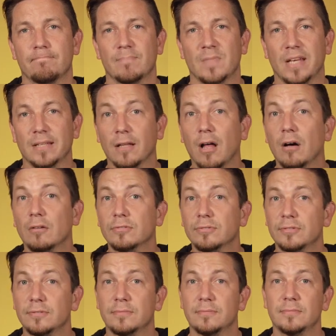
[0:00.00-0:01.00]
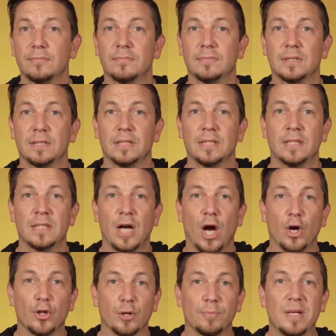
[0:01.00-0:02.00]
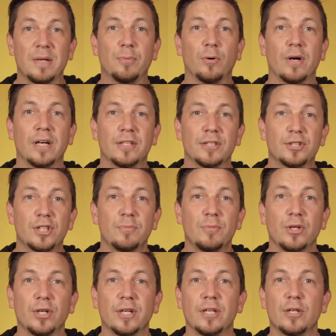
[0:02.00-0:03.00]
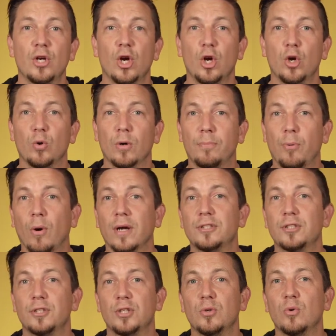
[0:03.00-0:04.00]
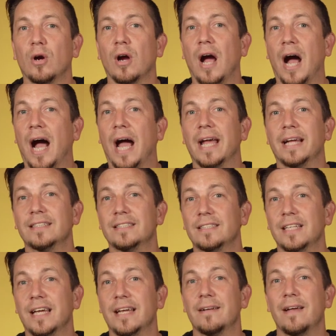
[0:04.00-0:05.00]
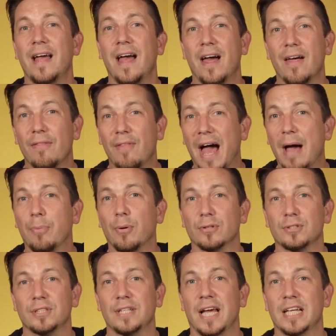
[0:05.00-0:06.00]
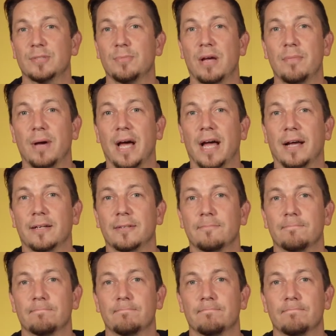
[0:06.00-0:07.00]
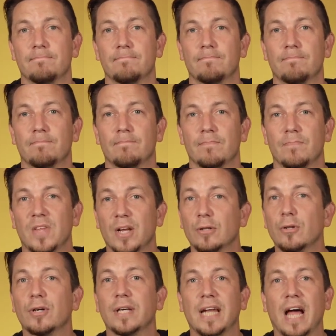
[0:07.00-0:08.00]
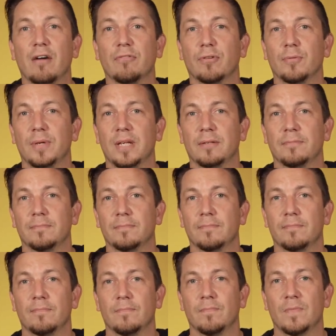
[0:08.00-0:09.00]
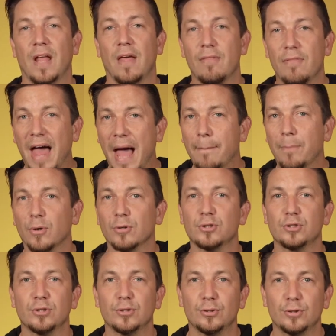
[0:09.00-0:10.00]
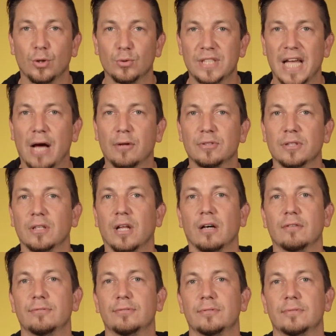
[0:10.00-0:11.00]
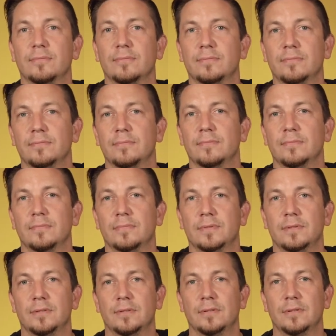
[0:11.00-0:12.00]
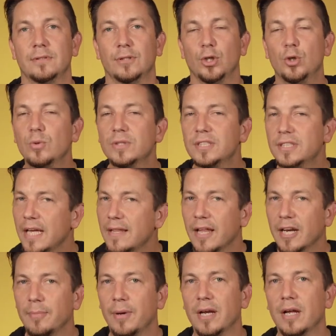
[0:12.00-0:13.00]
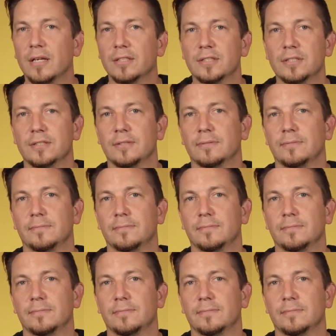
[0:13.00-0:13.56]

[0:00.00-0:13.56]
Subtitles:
And love. Are there people in this community who would point to you or I and say, that person has my back. They're looking out for me. That person knows how to love. Who would say that about us?